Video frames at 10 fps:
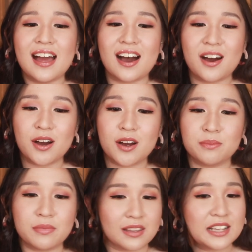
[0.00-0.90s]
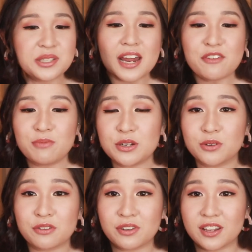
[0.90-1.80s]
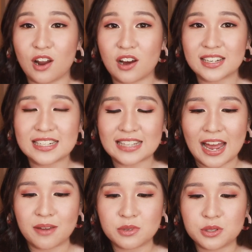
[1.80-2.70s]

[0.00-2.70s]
That's what I've been doing for the longest time.